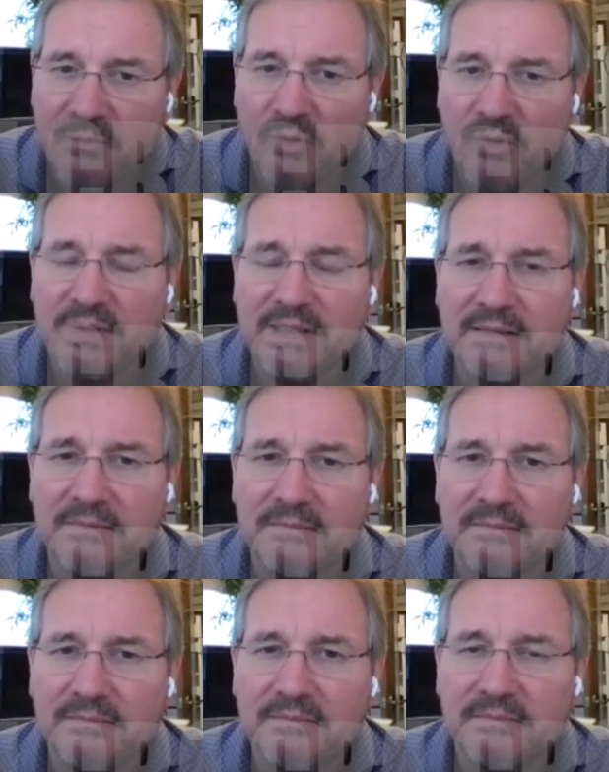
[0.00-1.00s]
more about that?
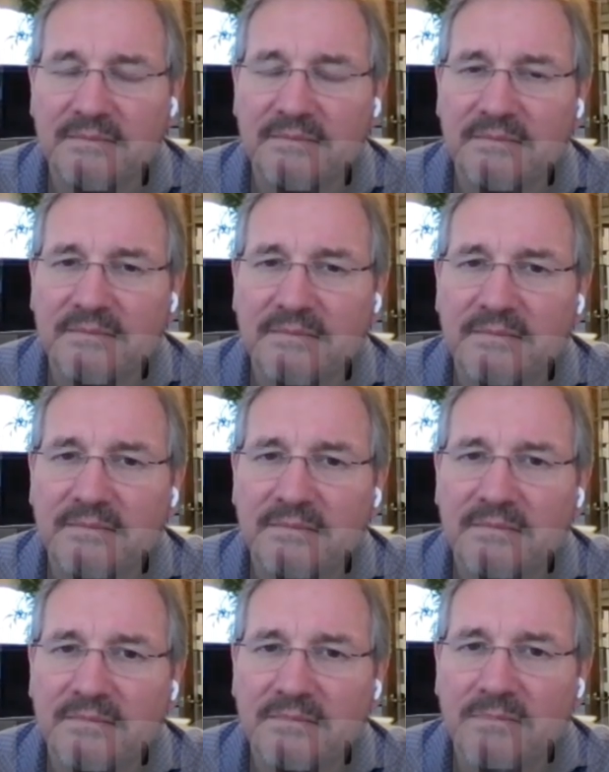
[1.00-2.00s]

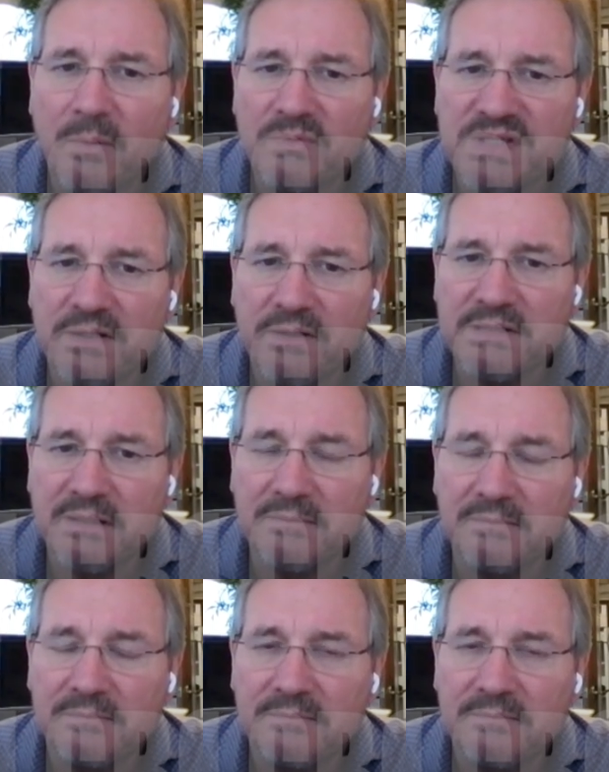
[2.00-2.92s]
What was the hard time?